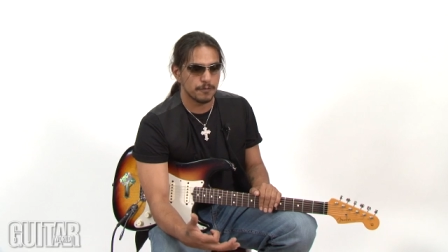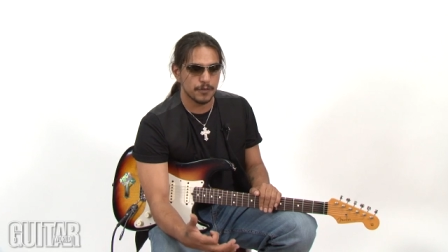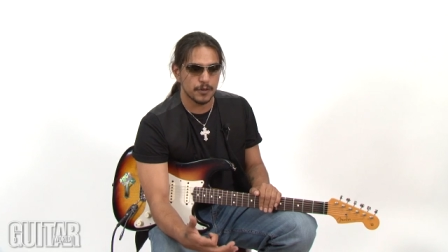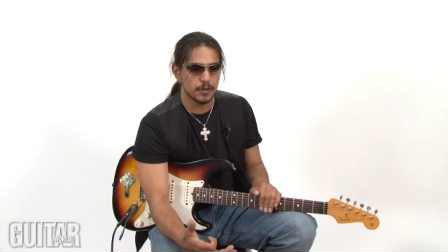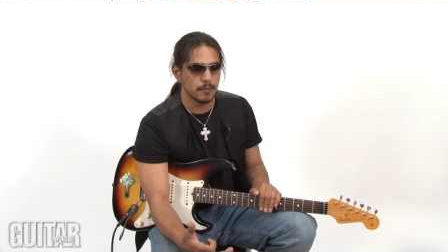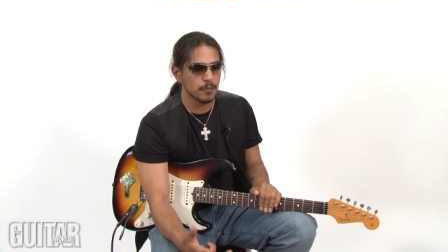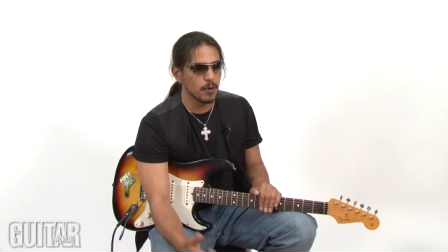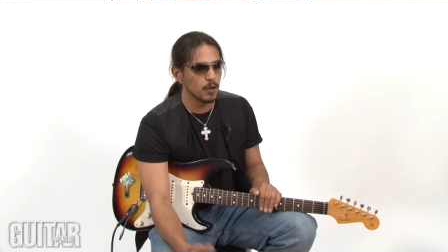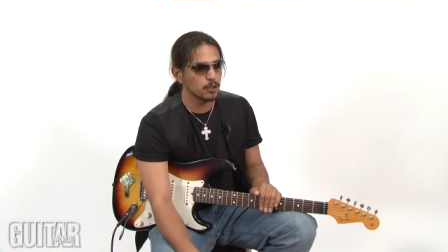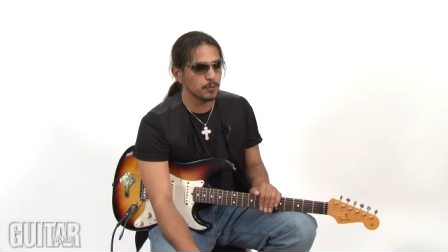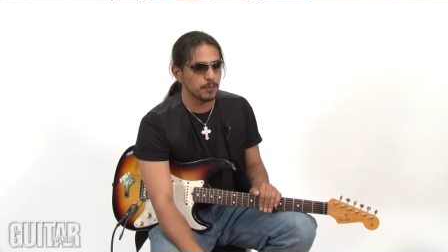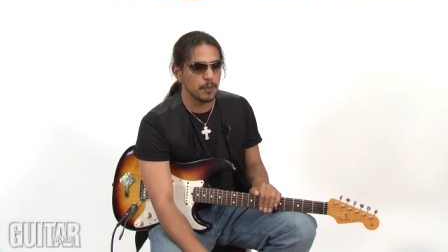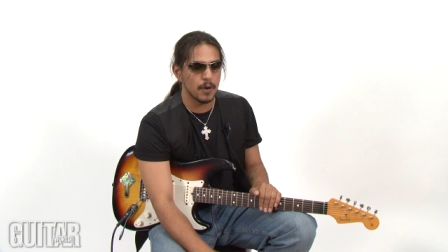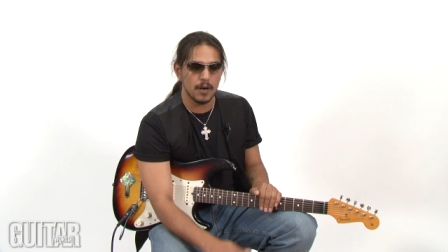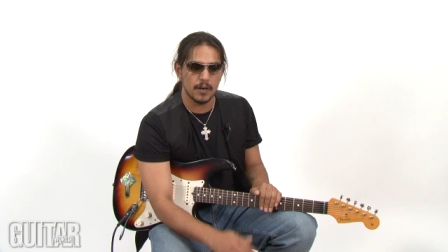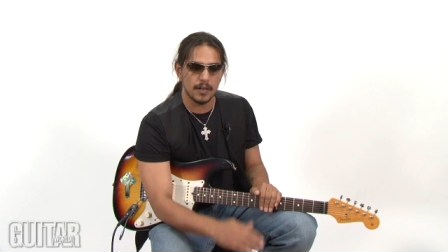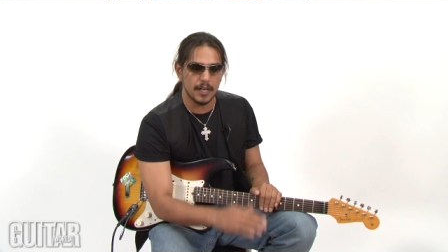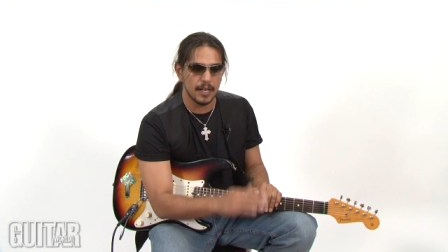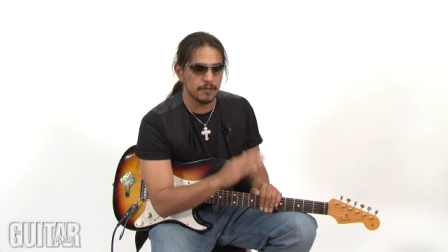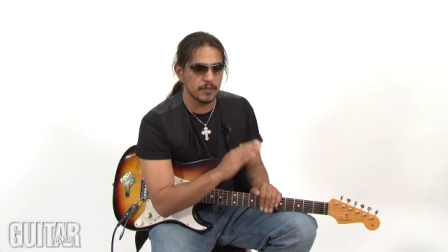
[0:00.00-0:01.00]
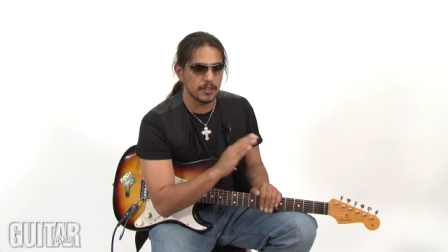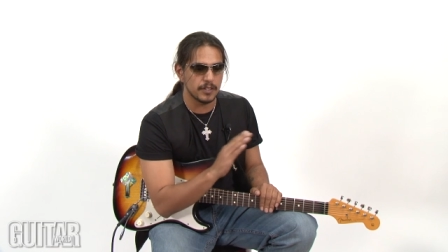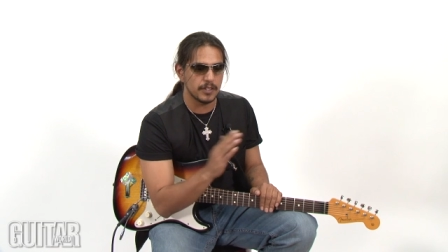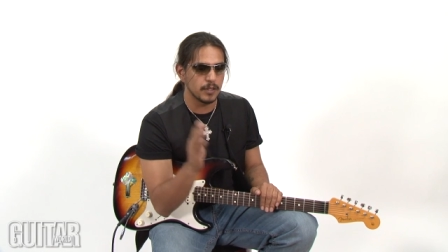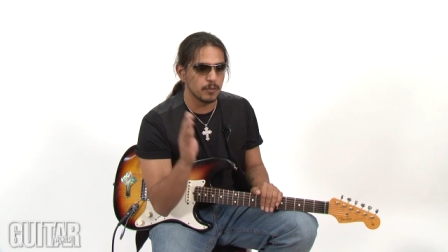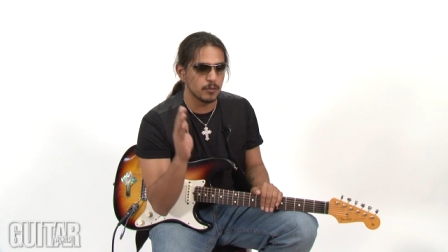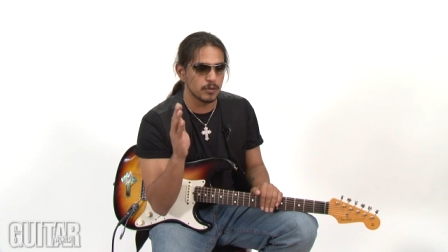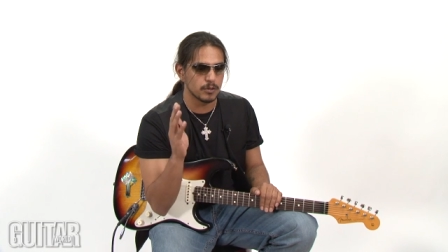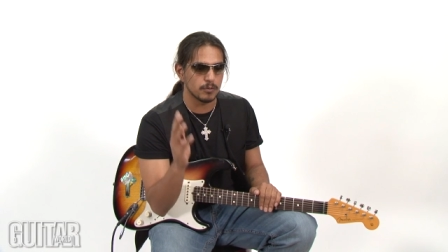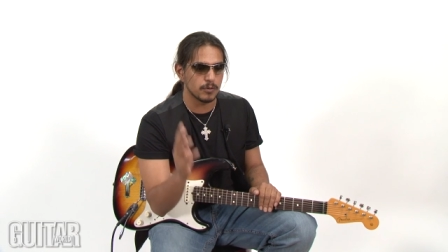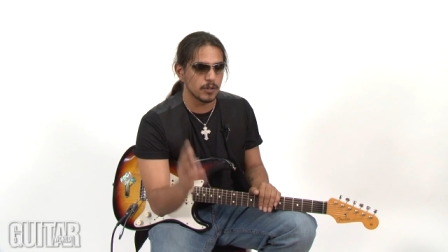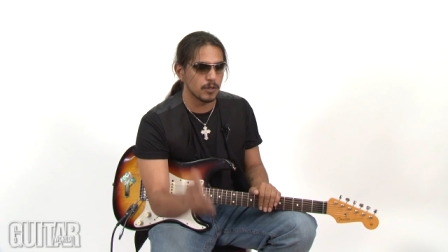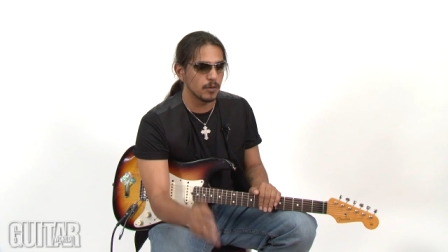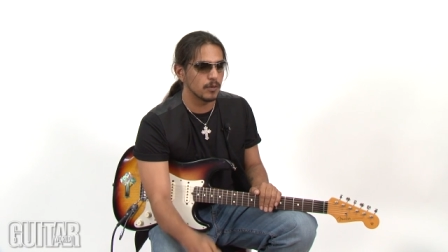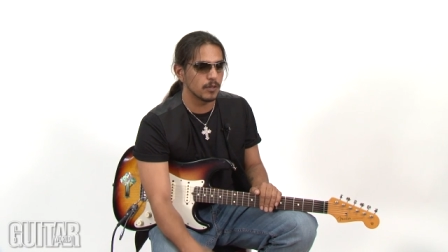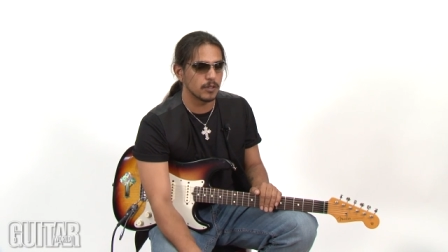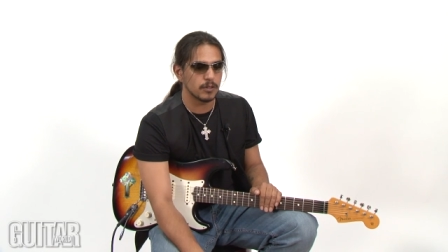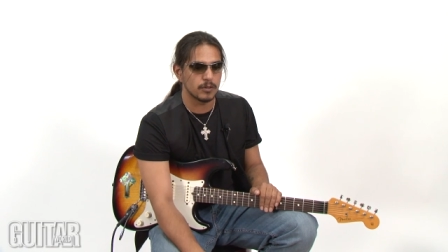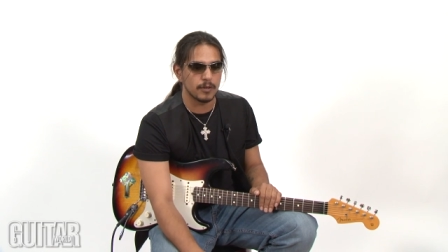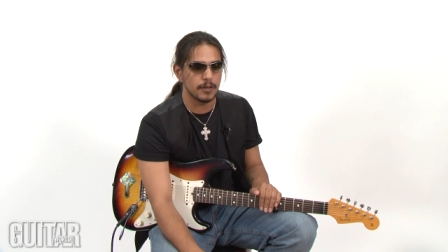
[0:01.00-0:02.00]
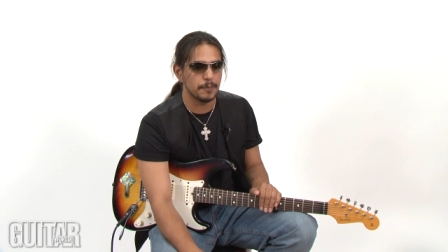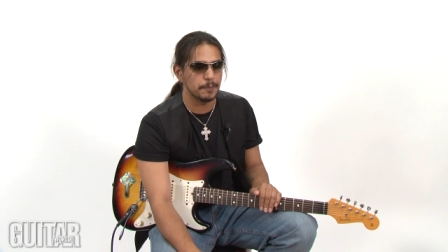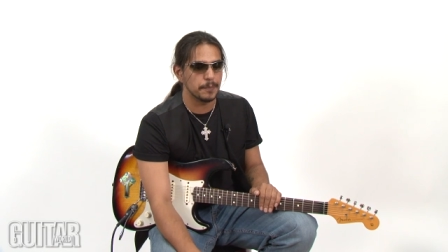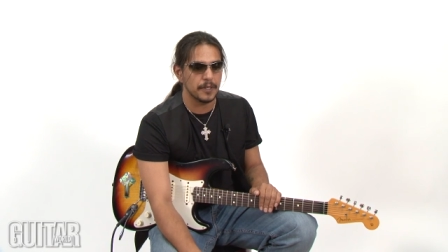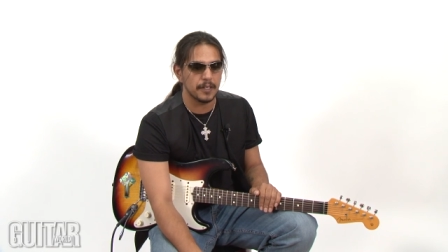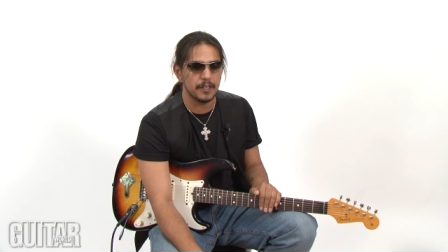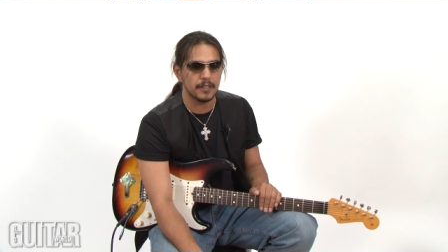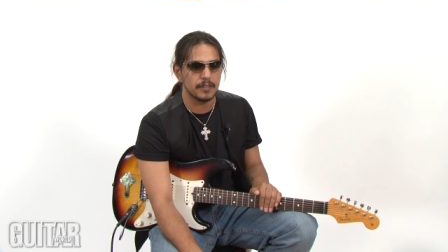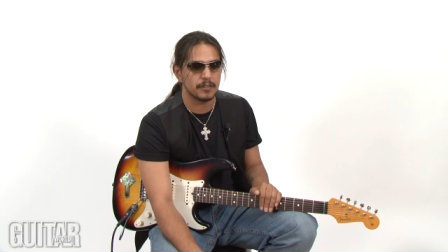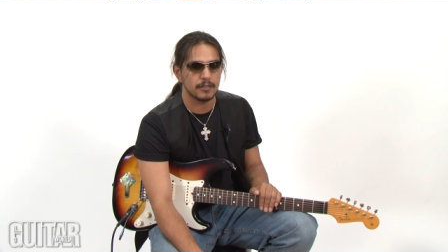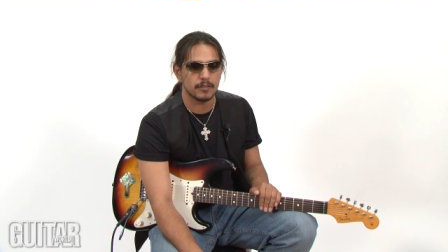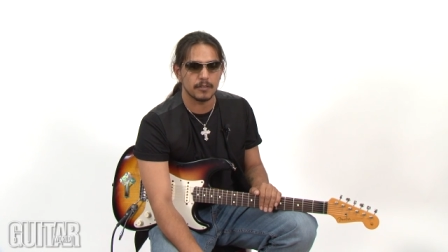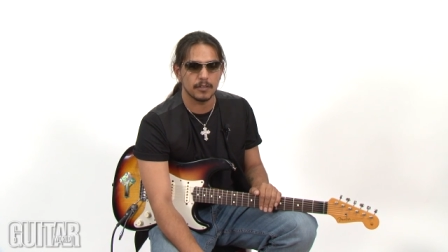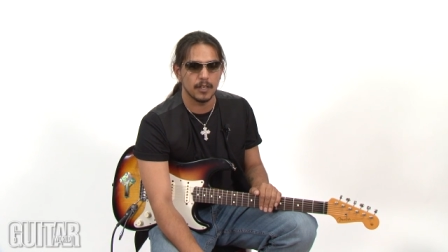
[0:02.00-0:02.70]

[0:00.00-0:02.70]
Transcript: For the most part, everything was recorded three piece.